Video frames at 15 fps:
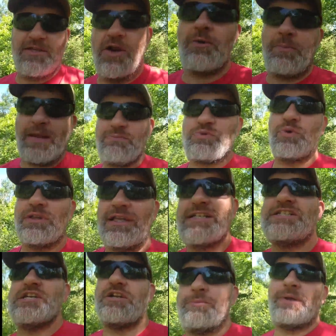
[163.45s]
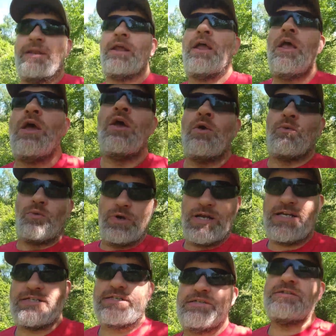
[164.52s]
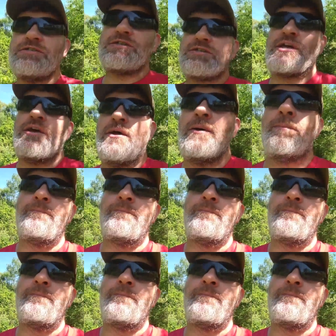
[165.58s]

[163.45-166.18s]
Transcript: There are people with legitimate reasons